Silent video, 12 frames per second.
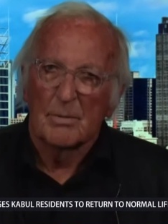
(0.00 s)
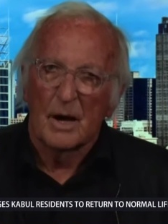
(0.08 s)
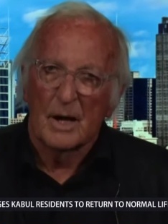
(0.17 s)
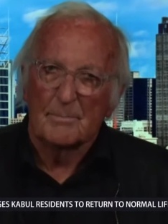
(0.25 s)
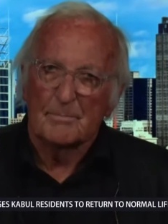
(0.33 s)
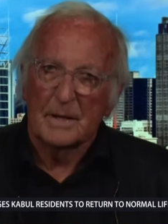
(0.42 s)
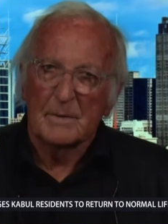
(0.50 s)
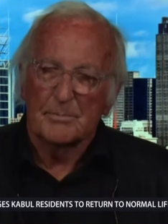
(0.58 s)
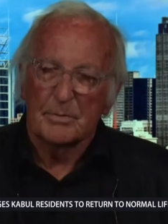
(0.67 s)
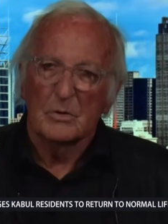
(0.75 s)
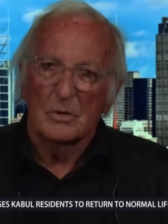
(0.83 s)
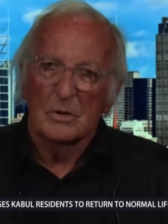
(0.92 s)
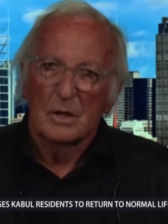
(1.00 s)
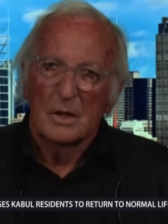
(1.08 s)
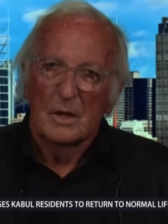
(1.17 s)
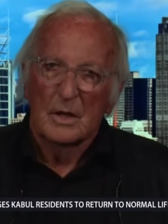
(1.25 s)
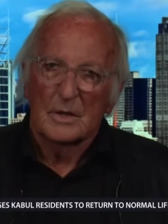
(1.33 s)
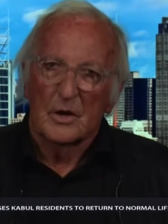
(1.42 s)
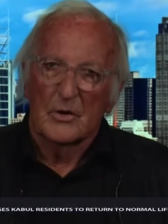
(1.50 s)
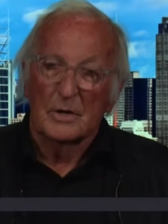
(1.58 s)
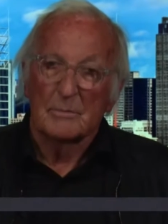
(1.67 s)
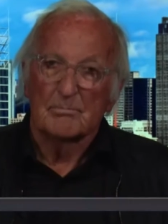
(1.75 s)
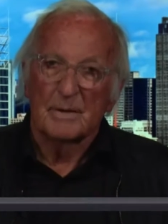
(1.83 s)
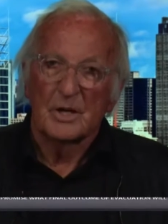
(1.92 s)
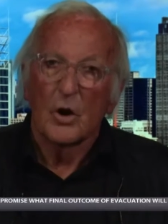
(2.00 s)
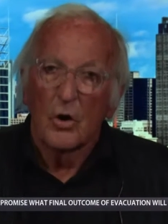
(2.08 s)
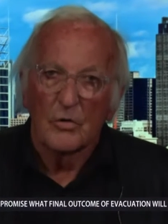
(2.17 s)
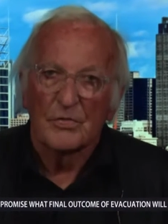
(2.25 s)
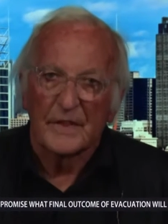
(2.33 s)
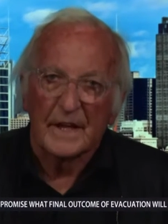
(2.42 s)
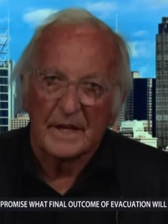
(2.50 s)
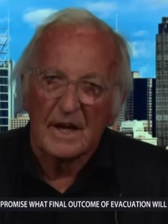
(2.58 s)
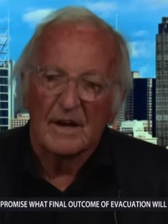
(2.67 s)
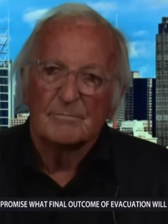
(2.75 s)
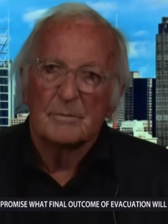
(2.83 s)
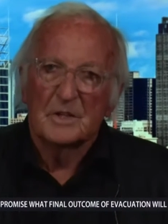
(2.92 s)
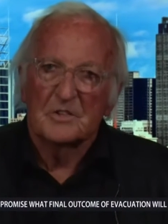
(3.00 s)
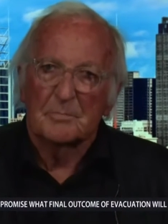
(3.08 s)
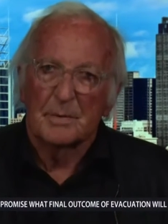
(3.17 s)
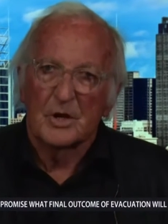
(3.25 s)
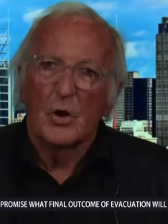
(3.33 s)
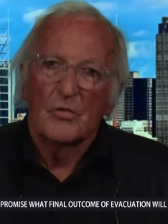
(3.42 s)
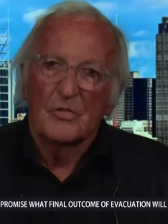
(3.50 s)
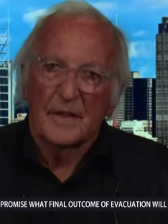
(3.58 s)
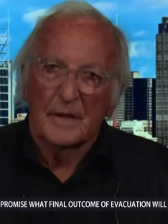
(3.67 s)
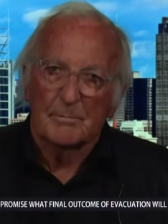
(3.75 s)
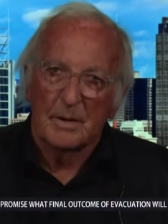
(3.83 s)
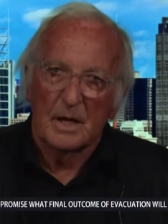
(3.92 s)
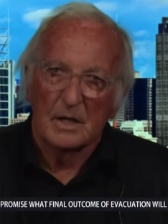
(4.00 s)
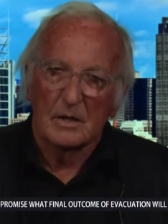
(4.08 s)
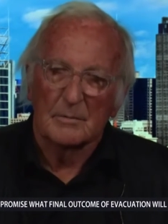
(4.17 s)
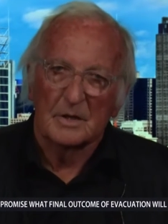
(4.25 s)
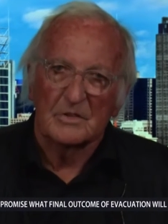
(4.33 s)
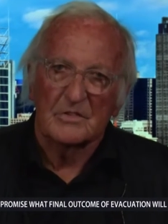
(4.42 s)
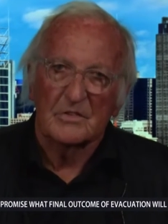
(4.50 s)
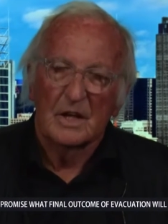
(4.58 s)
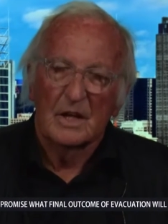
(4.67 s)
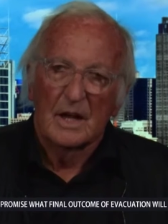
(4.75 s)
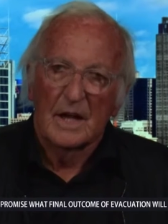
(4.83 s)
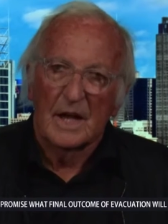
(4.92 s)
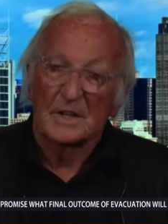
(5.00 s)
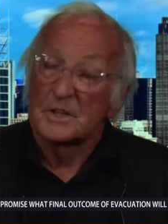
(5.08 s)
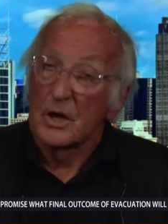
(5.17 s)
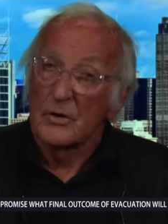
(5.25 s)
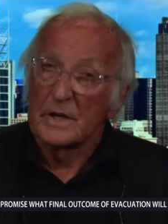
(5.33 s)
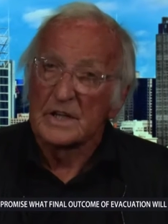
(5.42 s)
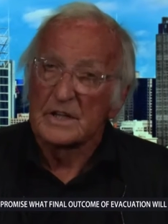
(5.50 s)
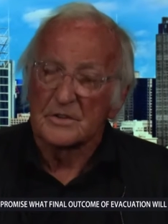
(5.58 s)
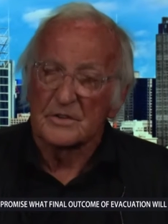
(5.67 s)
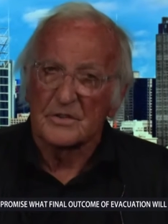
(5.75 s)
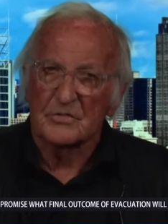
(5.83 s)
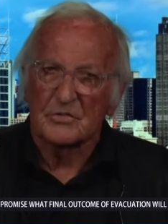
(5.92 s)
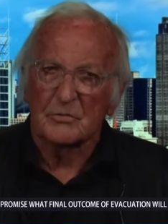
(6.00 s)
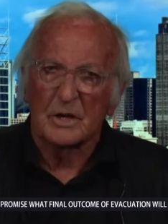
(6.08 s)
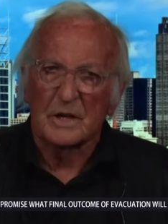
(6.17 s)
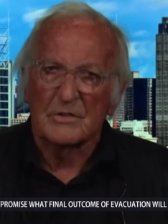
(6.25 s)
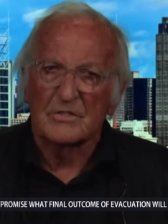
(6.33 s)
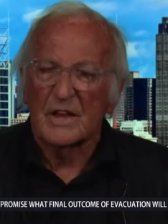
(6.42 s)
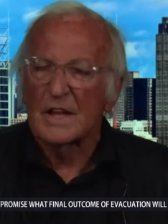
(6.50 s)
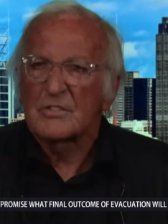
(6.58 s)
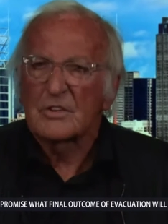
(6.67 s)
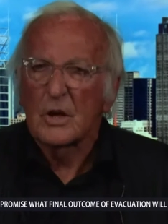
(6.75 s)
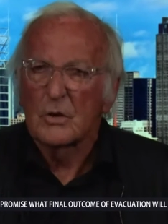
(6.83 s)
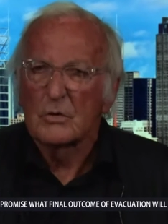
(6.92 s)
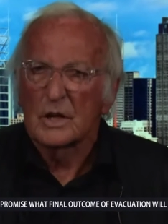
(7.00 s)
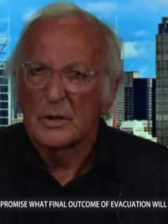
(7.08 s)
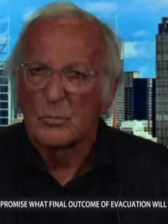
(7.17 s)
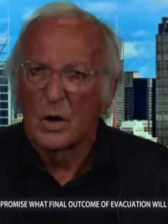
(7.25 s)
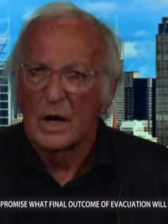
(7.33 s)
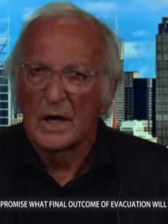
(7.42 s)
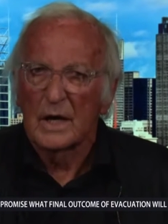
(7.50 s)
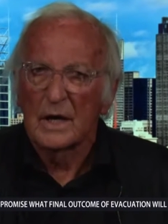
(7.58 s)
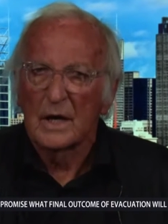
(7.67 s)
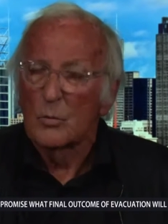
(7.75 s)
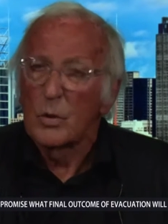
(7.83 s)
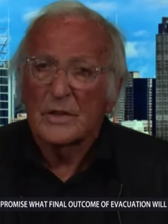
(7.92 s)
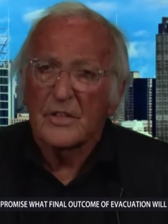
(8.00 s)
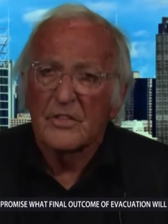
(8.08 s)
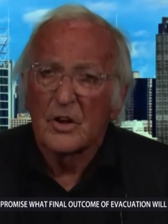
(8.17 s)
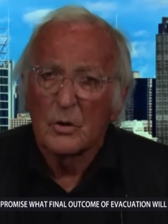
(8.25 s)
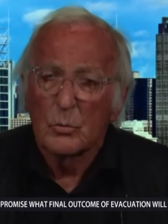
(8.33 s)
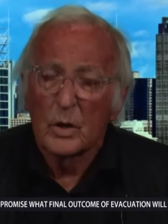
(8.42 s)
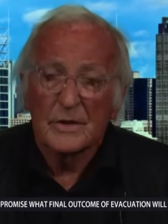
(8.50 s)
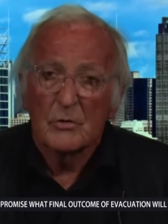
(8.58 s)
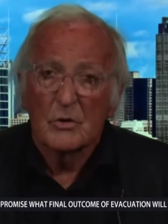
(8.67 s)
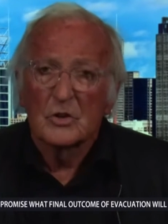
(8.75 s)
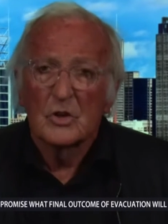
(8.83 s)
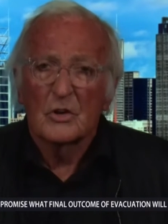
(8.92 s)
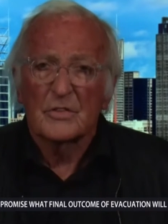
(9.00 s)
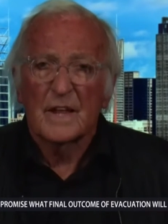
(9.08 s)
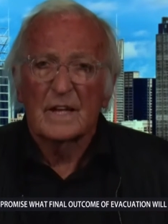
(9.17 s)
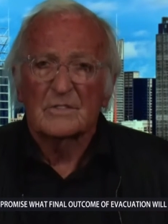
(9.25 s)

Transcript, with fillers: by people going beyond their governments, beyond their parliaments, and going into the streets. That's the only way. Whether, the, whether or not